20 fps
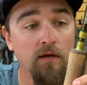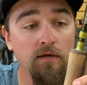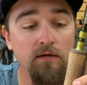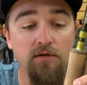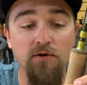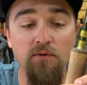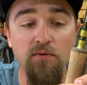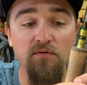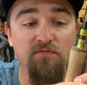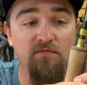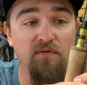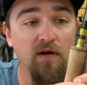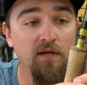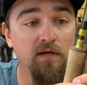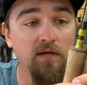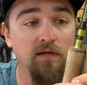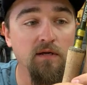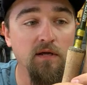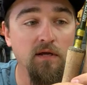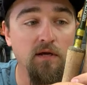you know, and
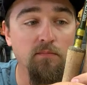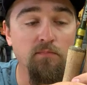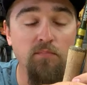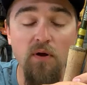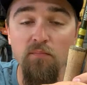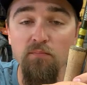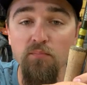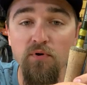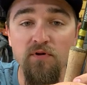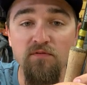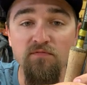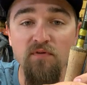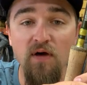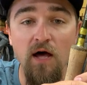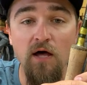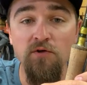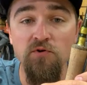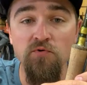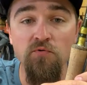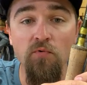finding a pretty
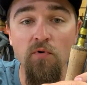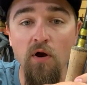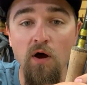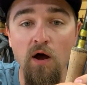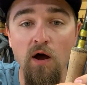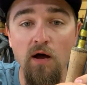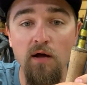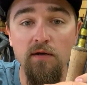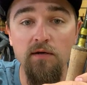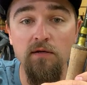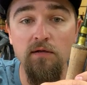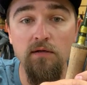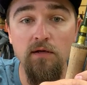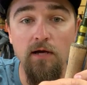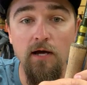value rod,